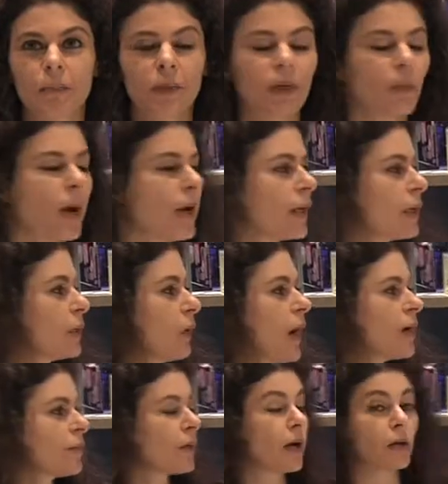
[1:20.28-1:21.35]
up at a wedding and you
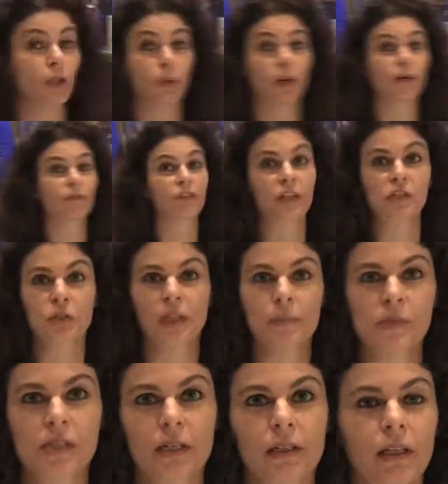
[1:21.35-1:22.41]
have you want to fix your
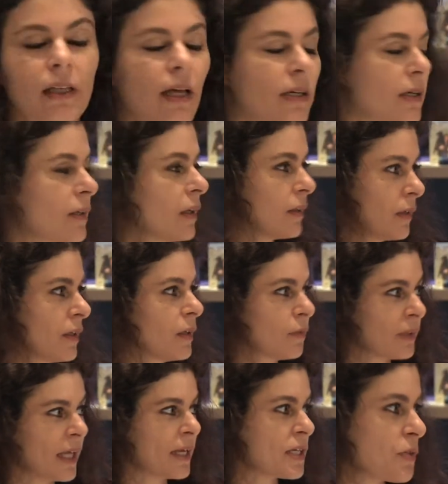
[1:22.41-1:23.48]
lipstick in the in the, in
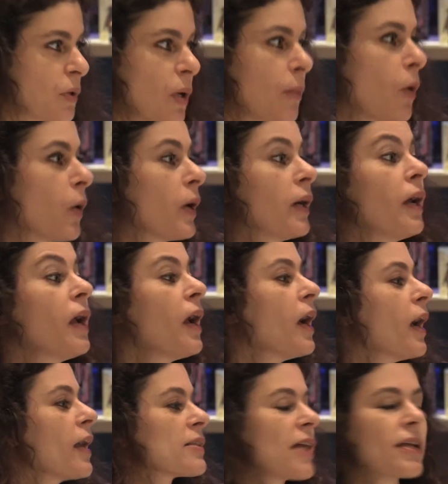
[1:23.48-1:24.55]
the ladies' room, or mm
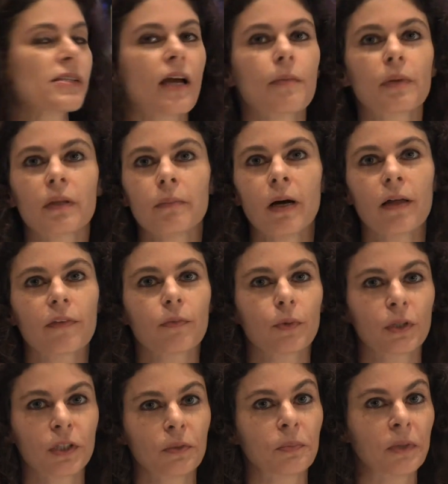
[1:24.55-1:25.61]
-hmm. it's mm-hmm. that time of the month
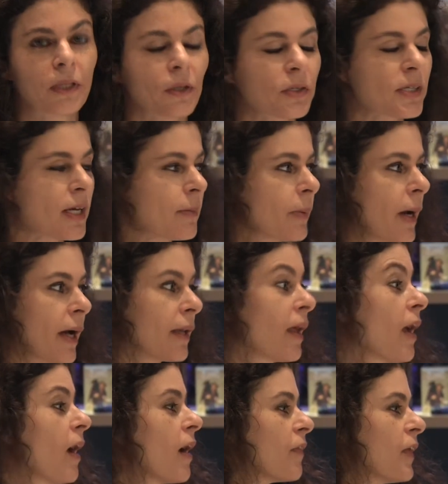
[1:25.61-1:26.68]
where you're putting your tampon.
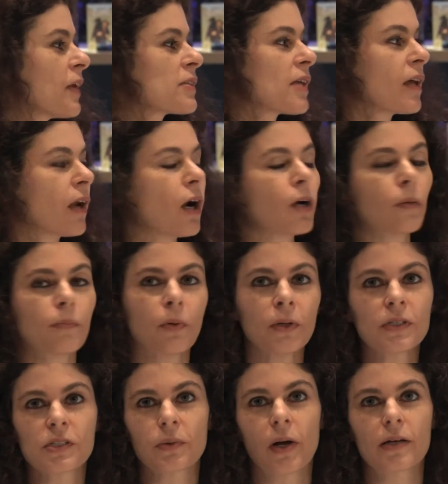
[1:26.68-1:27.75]
Things that are
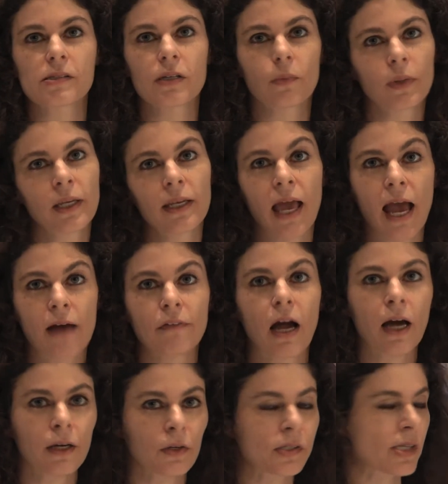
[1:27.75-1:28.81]
important to us that we need to have
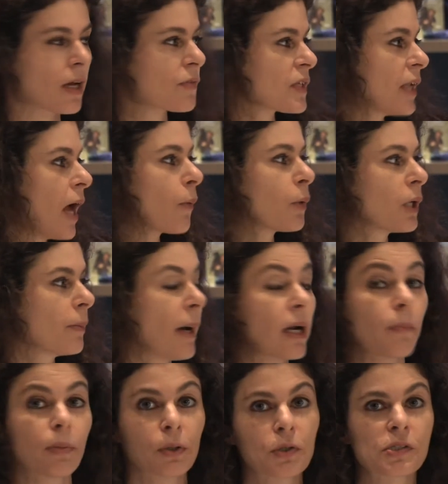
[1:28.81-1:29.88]
on ourselves and not worry about
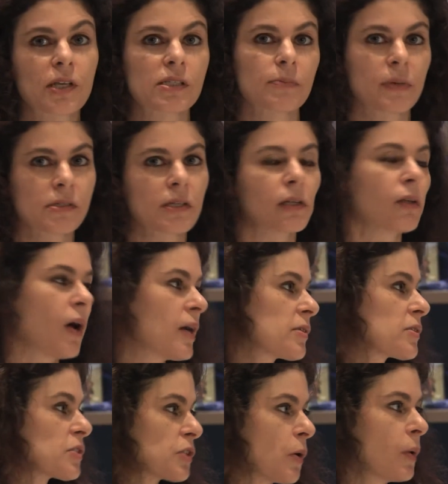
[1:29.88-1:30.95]
a purse that's missing,
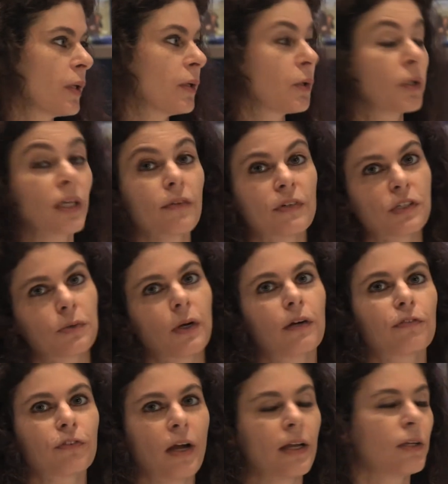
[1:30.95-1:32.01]
lost, stolen, or give it to
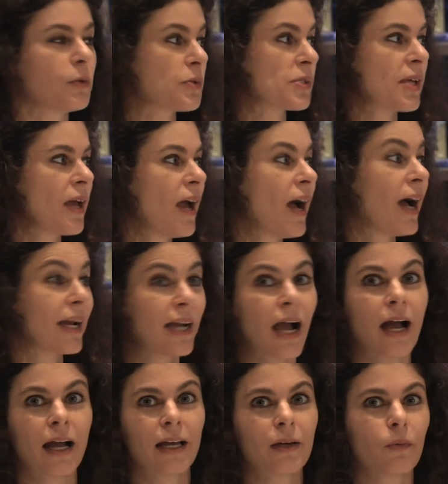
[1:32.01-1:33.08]
our friend who's a
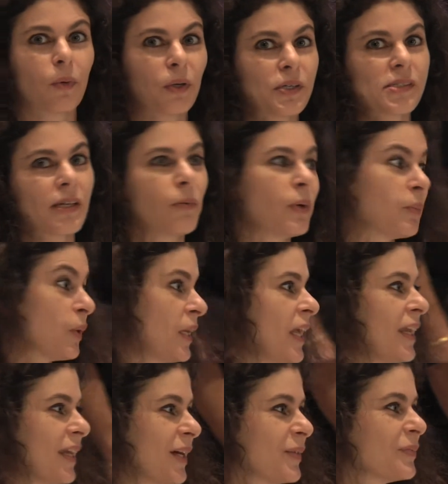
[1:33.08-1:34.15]
guy. Where is he when we
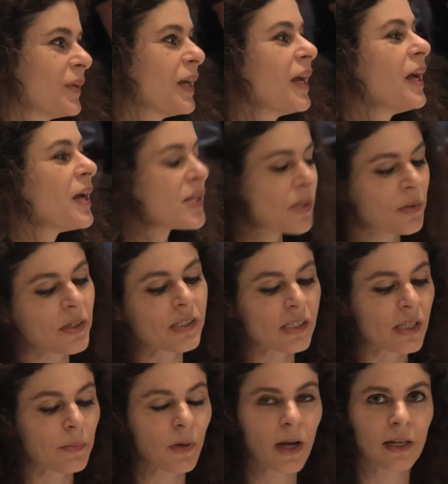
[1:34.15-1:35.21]
need him? So this right.
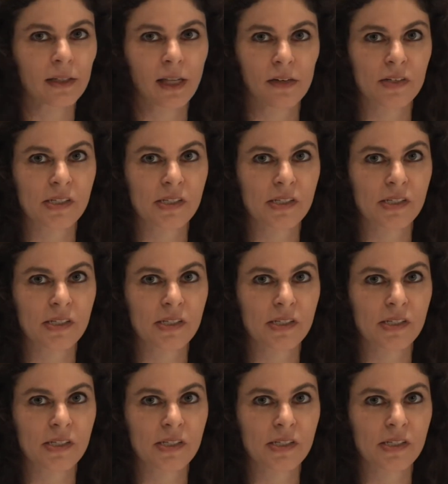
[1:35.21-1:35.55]
is the product I